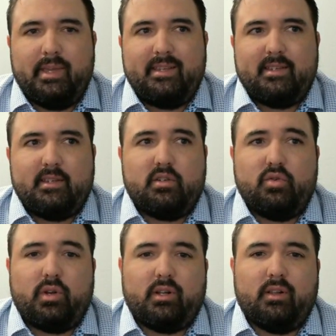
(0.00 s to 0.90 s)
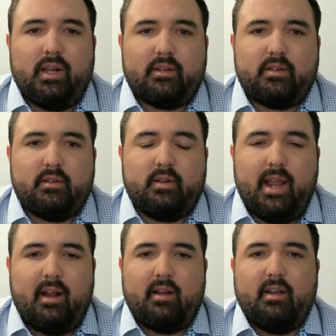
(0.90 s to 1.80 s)
pieces to a
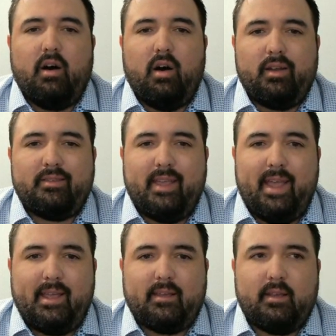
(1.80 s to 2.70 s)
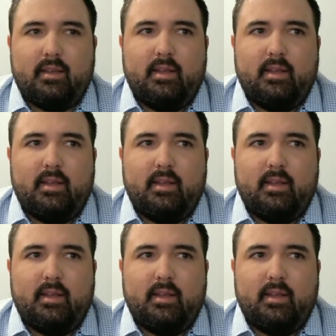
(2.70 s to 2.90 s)
collection area on a tank.